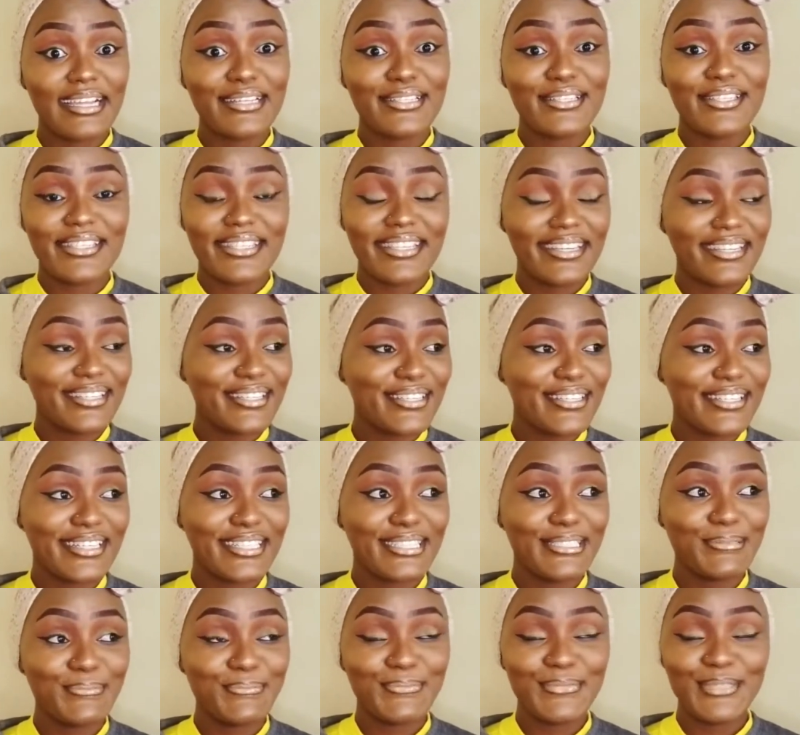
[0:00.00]

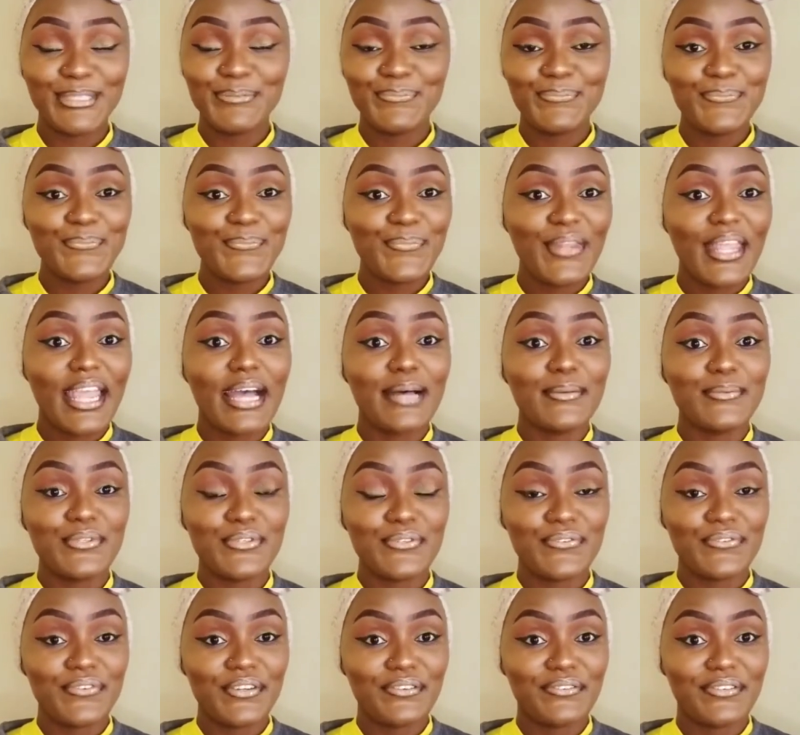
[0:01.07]
Seriously, I'm so
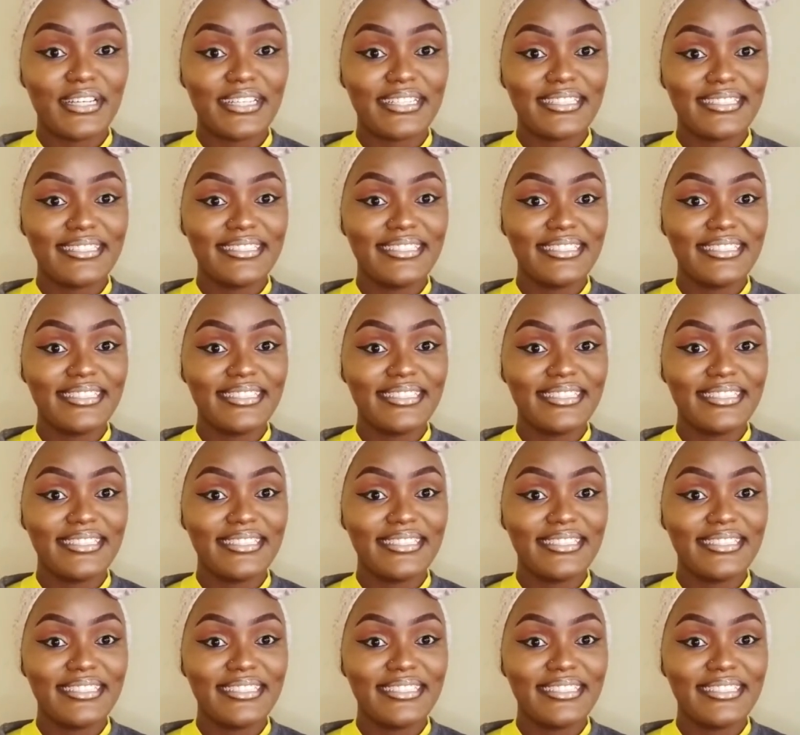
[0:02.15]
favored.